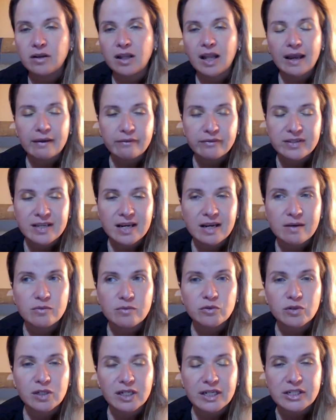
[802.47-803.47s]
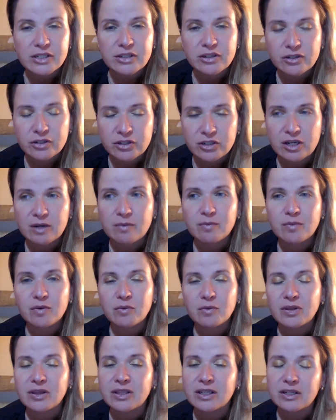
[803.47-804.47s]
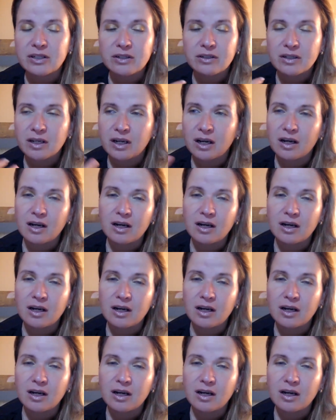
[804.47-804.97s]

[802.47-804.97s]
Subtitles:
a lifetime relationship with their